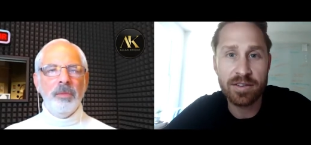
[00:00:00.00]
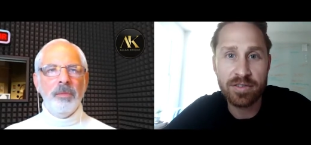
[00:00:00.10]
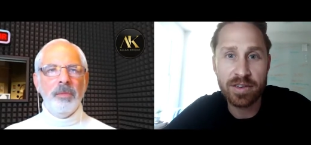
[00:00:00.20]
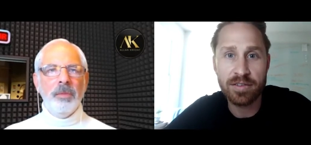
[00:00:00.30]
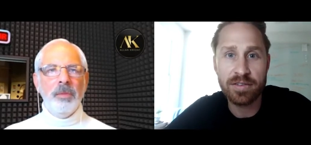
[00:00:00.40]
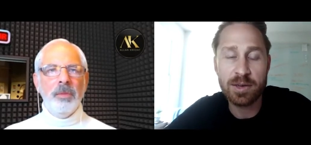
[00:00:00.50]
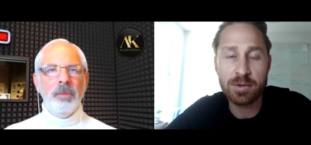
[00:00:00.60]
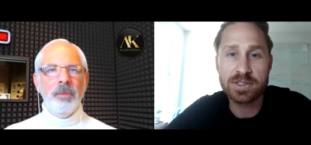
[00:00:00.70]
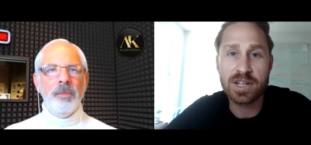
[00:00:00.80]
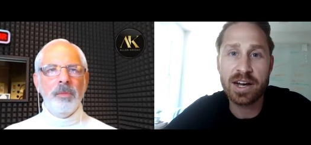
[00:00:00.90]
Speaker 1: if if he
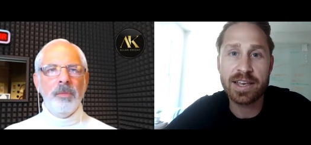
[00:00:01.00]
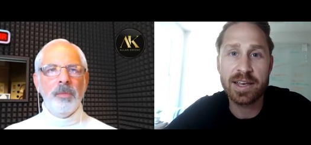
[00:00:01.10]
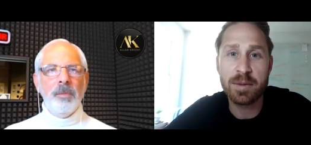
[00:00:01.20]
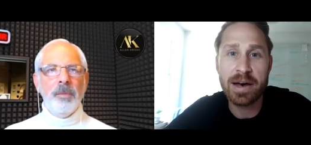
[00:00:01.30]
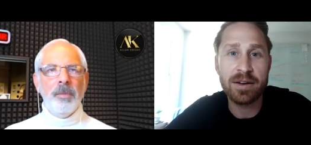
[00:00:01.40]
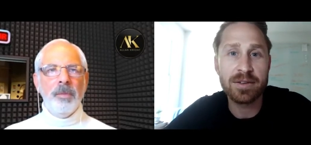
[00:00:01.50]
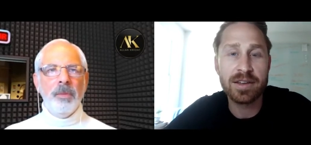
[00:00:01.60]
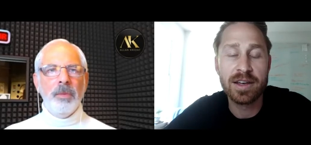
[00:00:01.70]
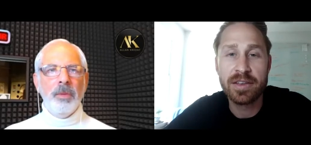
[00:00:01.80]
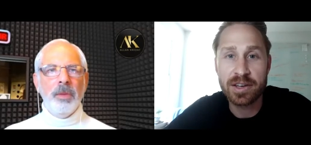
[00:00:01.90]
was talking about
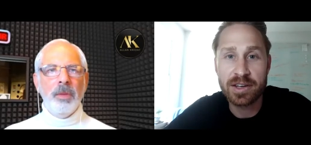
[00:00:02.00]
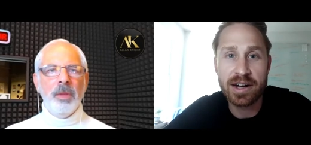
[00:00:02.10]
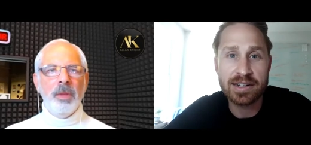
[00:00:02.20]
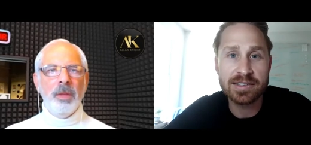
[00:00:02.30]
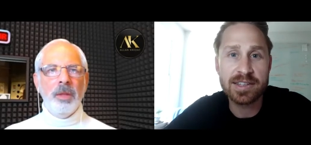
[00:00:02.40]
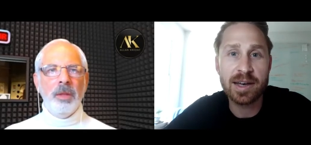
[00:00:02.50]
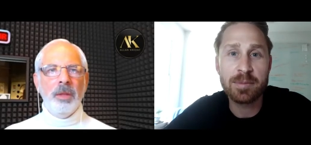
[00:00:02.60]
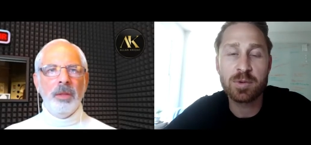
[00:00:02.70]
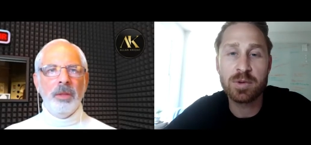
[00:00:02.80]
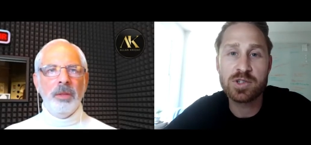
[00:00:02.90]
the
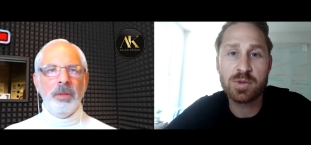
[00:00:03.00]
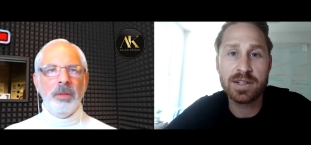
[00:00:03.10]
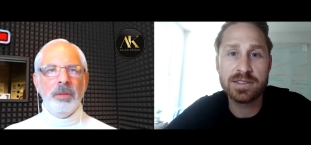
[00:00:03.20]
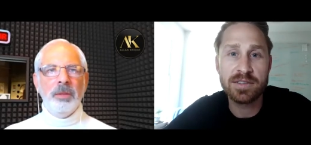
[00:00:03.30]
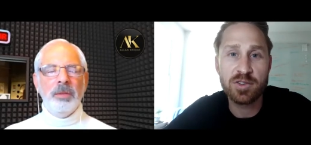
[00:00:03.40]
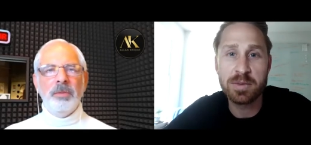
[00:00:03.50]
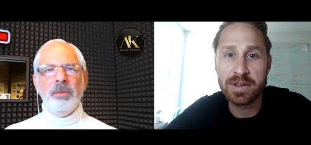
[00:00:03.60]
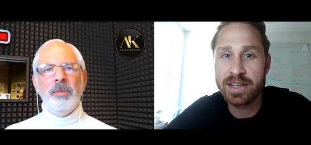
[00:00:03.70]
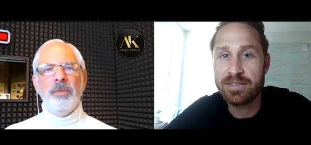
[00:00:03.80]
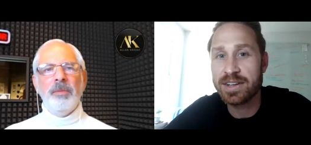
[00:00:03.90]
concept, which was if you
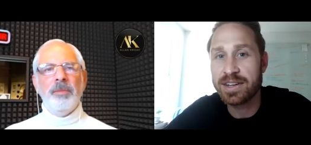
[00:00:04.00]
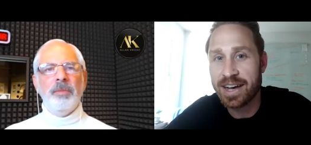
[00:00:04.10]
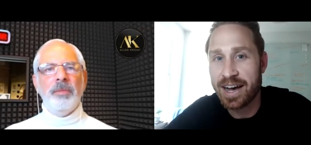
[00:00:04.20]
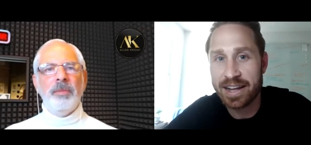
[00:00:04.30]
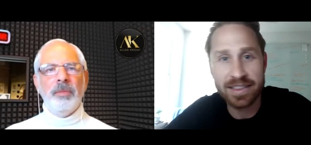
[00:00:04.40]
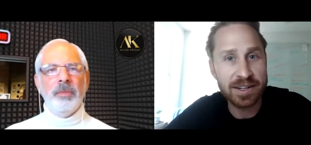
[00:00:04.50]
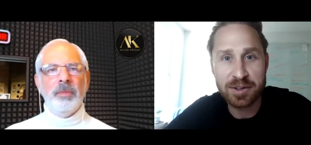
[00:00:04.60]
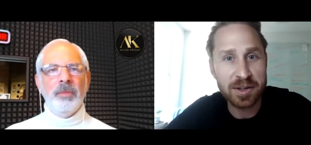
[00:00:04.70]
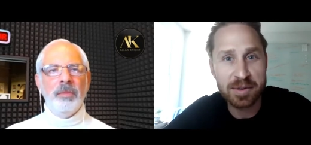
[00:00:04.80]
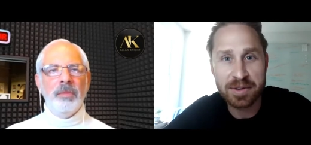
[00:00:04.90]
believed in God, then you
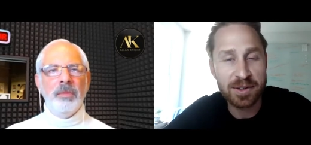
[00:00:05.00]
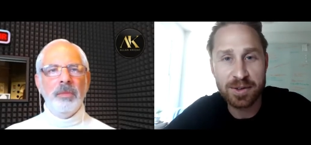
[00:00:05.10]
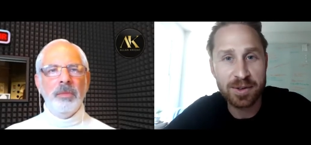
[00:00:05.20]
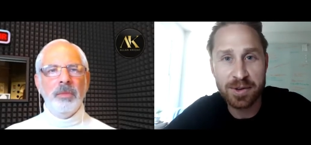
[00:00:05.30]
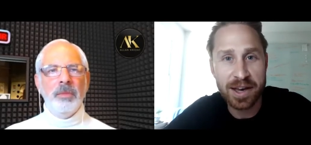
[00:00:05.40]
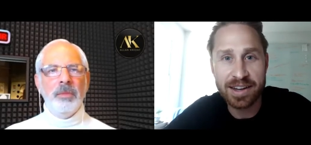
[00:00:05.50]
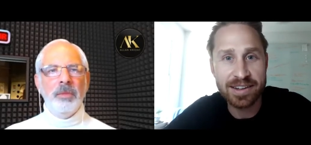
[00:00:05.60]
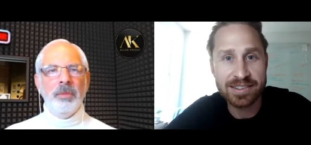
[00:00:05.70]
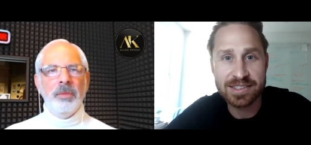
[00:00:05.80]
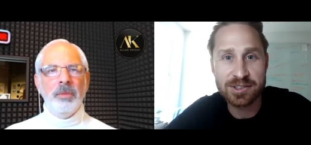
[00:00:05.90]
don't you, you had
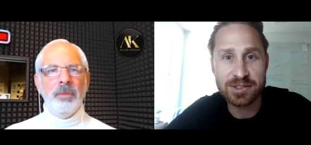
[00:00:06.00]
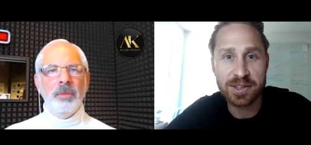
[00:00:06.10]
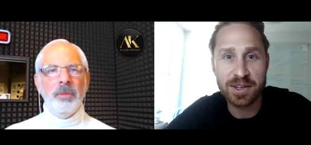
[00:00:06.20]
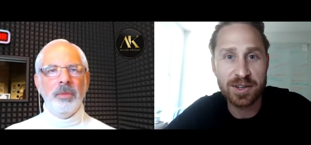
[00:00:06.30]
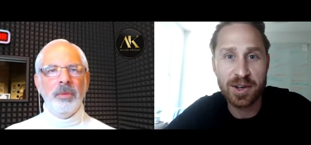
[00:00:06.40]
essentially